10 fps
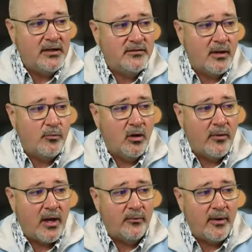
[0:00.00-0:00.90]
somewhere
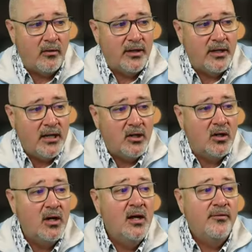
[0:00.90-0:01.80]
right around in
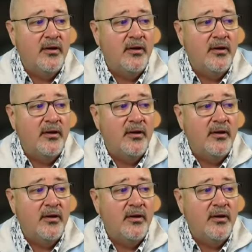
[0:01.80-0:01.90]
here